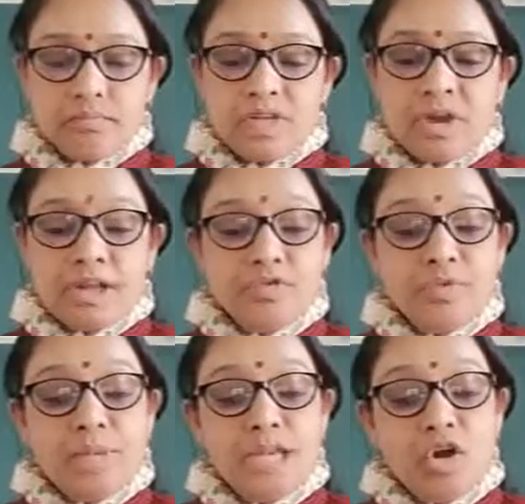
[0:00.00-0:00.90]
Write down
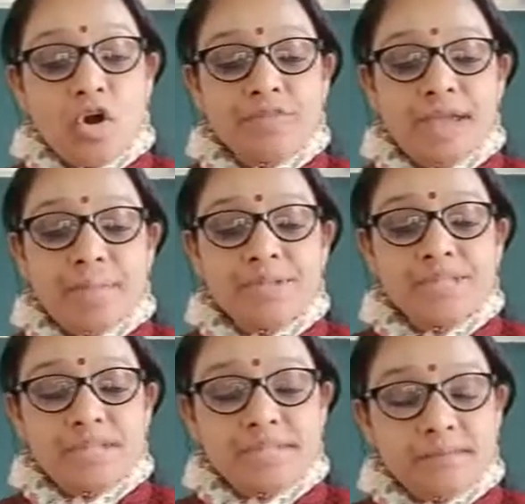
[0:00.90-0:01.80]
the meaning of
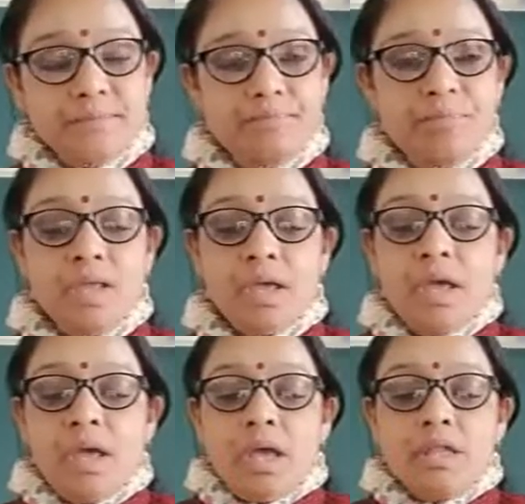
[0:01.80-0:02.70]
capitalism.
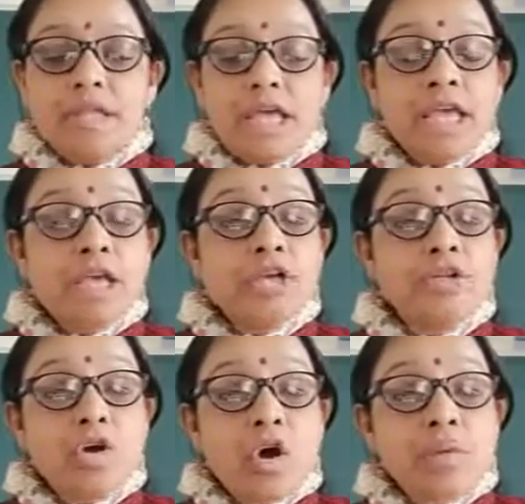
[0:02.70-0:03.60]
The
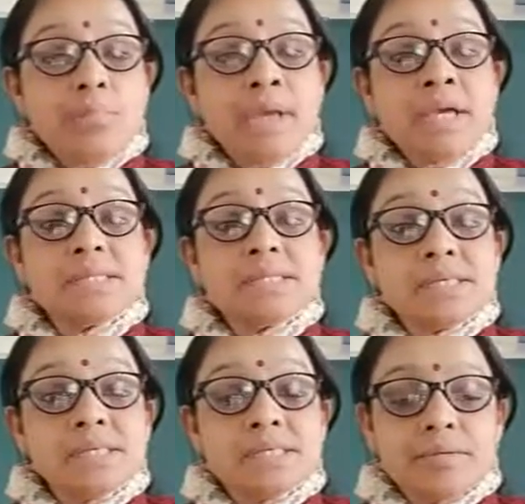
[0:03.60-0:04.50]
economic
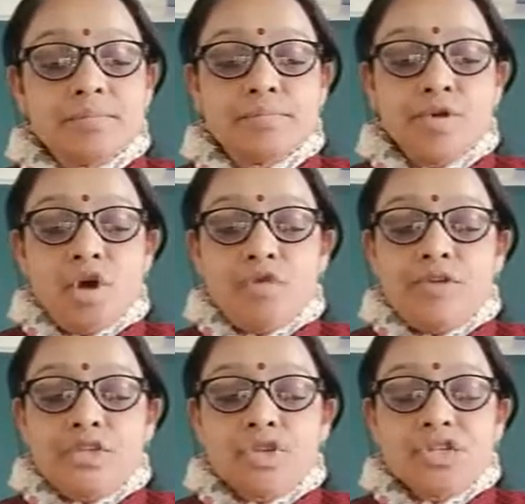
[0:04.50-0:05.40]
system
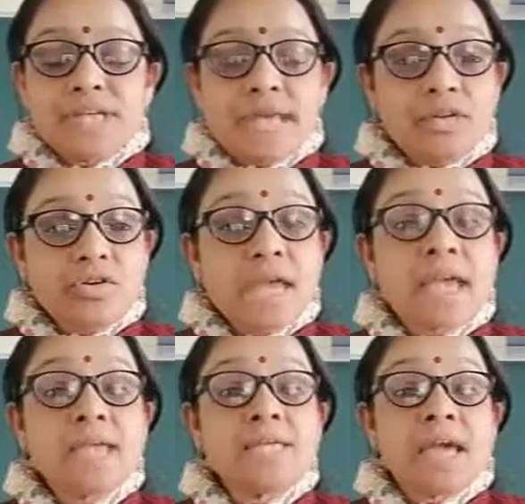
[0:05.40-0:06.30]
which
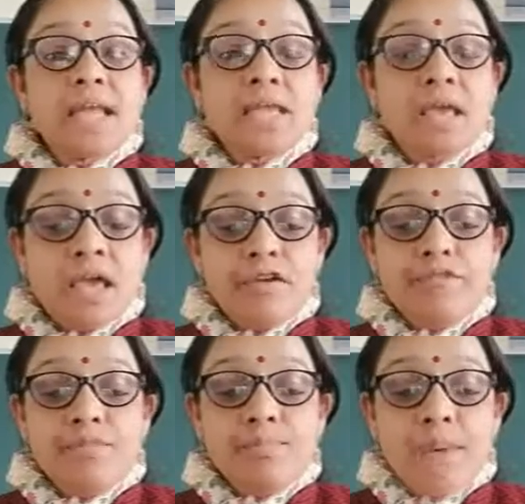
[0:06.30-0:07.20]
generate and give
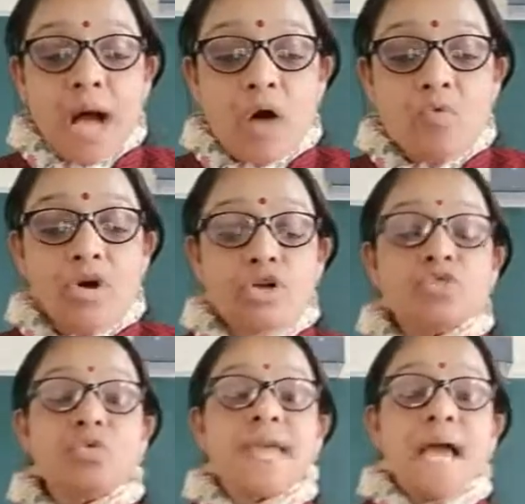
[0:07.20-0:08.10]
power
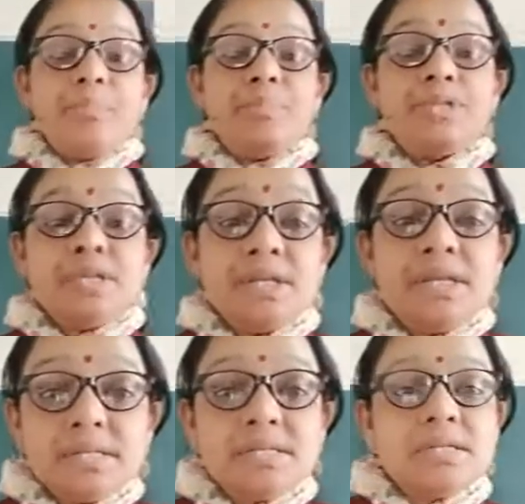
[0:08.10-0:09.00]
to
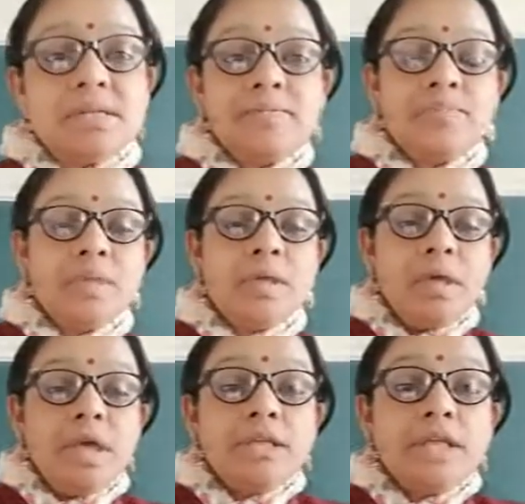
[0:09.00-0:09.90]
capitalists.
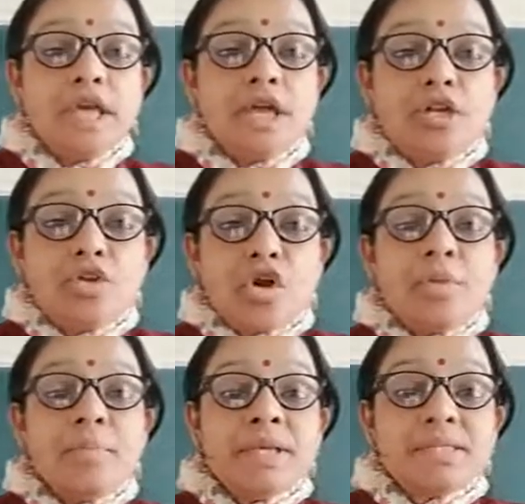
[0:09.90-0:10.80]
The
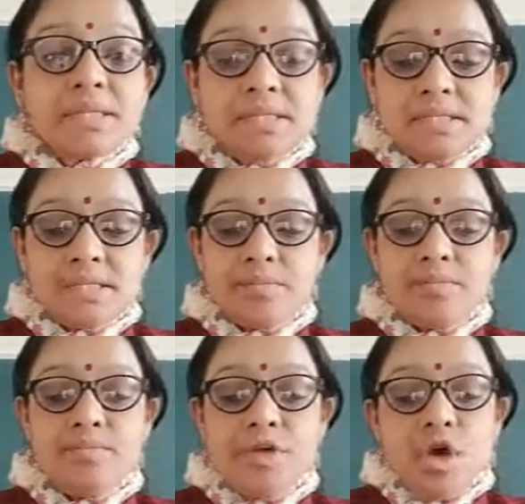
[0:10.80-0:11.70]
economic
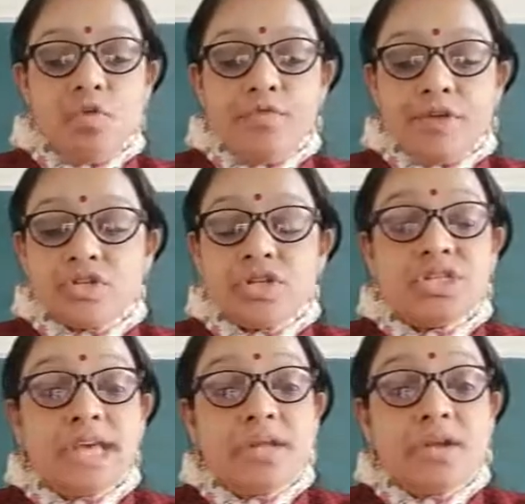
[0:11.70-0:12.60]
system which
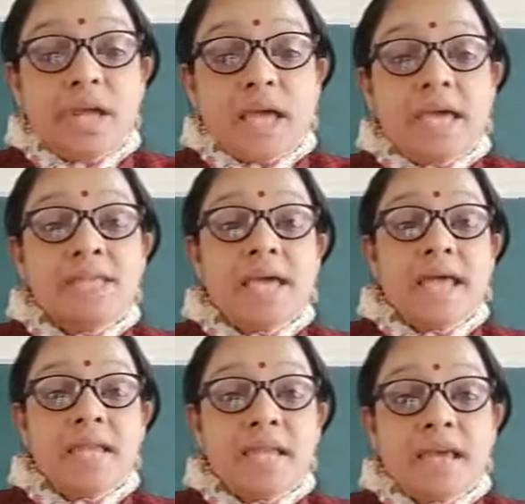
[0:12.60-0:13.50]
generate
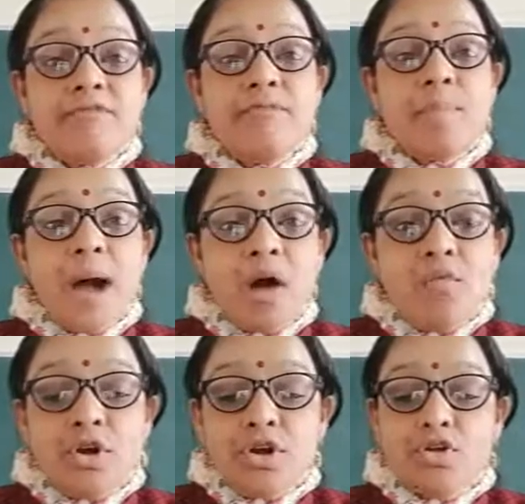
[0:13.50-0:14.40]
and give
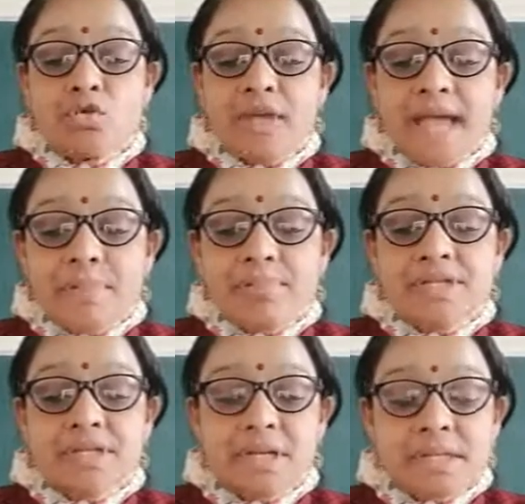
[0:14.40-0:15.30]
power to
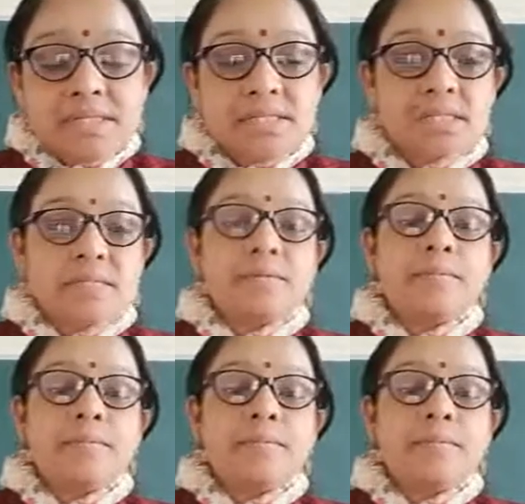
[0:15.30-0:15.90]
capitalists.